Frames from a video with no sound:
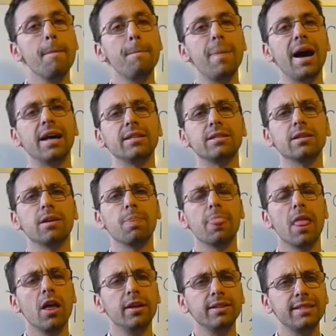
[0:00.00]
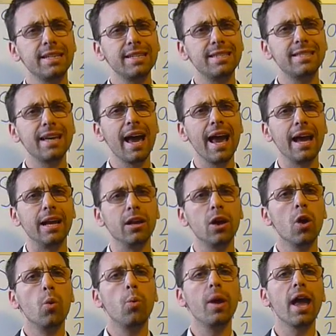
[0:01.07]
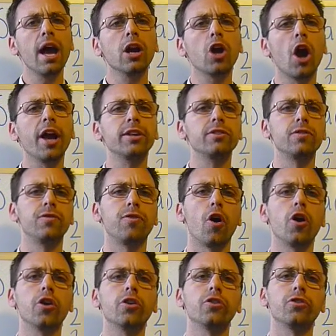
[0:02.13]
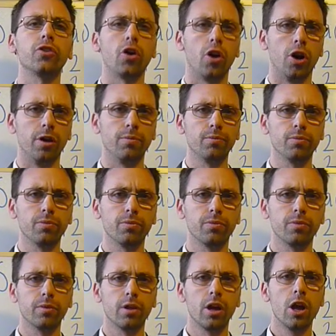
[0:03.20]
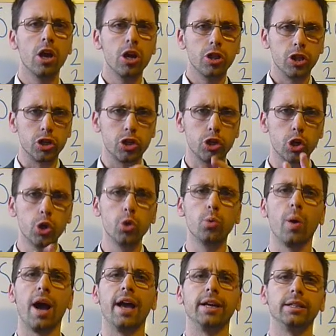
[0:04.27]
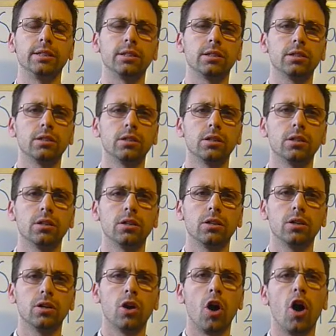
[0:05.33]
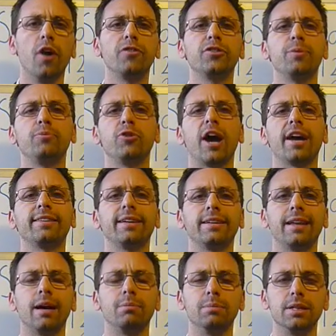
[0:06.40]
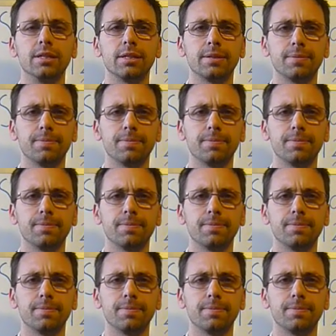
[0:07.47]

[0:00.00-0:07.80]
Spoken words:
But today we are going to focus on the two ways of subtracting numbers.